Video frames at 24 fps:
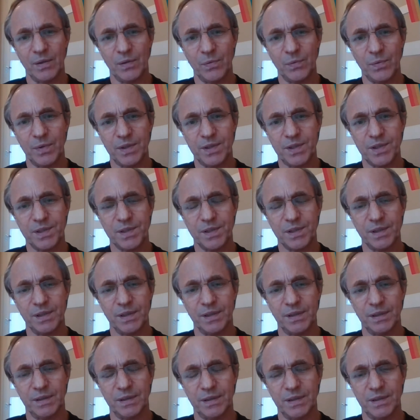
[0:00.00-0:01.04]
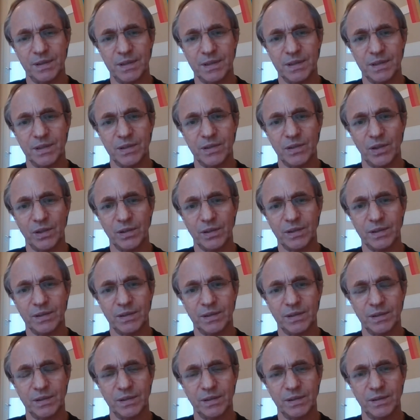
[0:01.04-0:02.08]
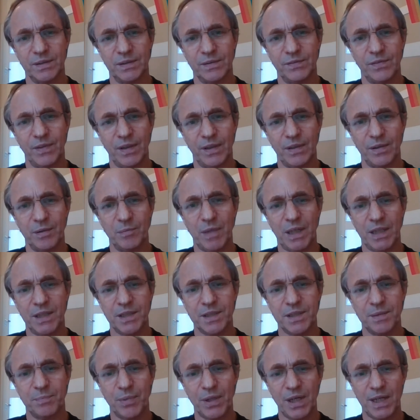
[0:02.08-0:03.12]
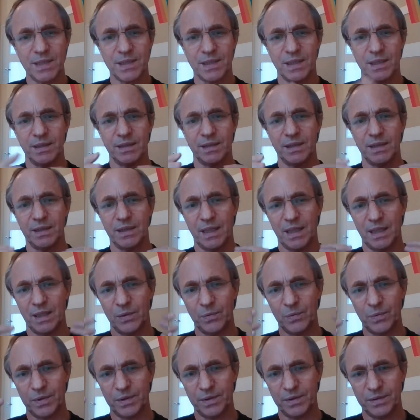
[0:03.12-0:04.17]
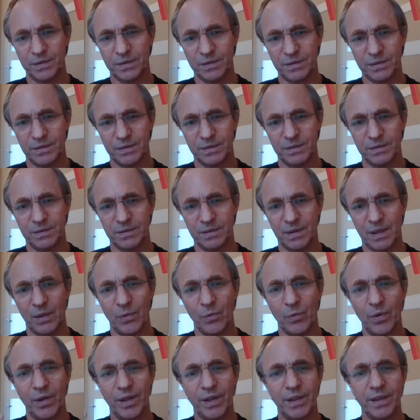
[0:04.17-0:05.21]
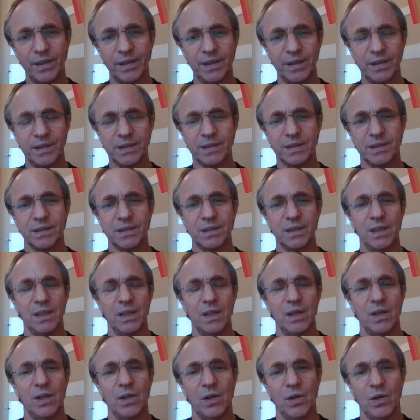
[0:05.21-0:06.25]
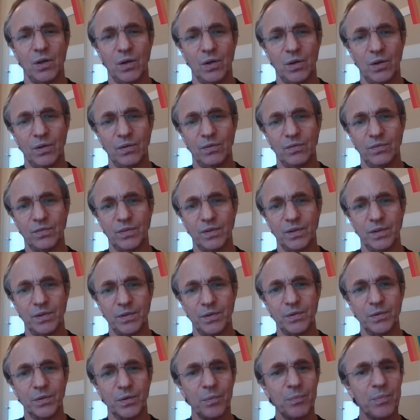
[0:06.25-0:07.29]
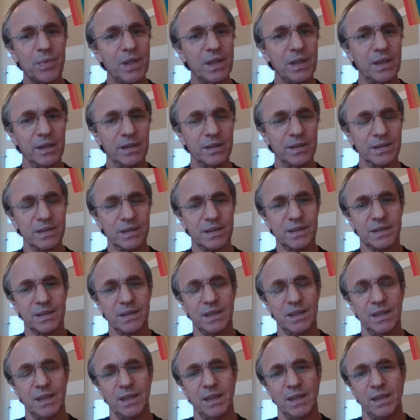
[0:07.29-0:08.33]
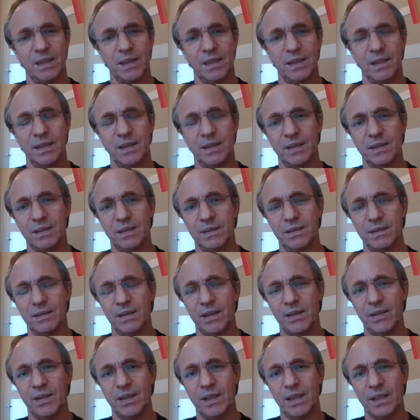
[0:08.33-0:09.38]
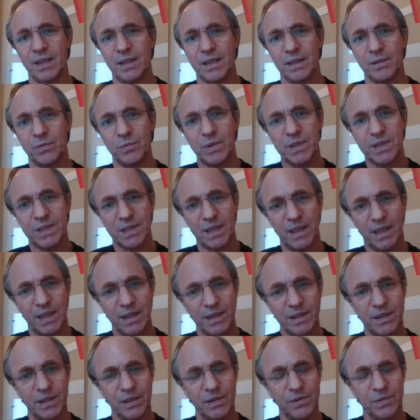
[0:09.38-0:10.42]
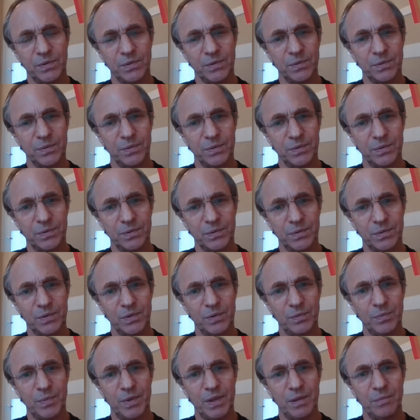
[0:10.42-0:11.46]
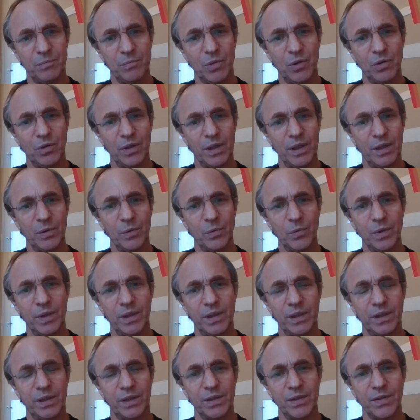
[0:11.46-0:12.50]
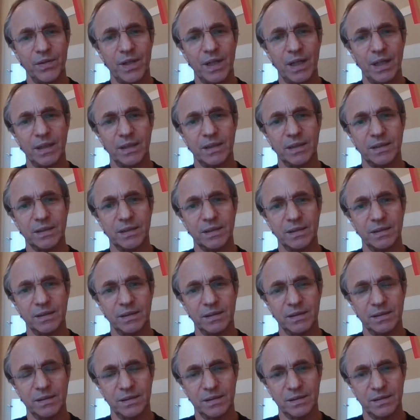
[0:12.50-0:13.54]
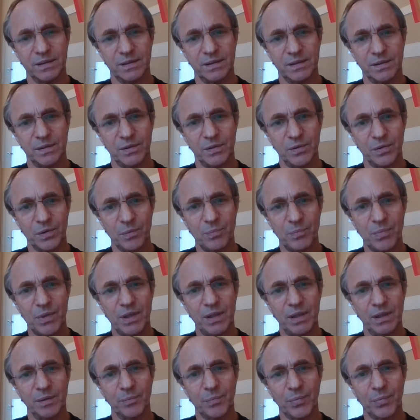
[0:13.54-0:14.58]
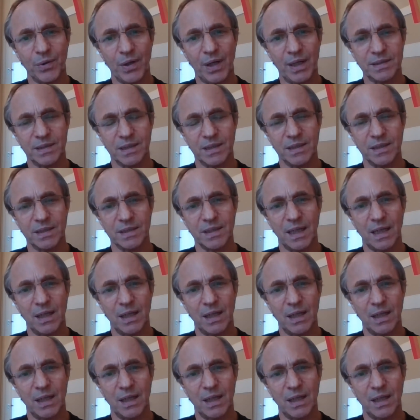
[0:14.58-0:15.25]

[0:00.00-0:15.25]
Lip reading: which is not very much present in our awareness of Europeans. I think that we started to be more aware that European presence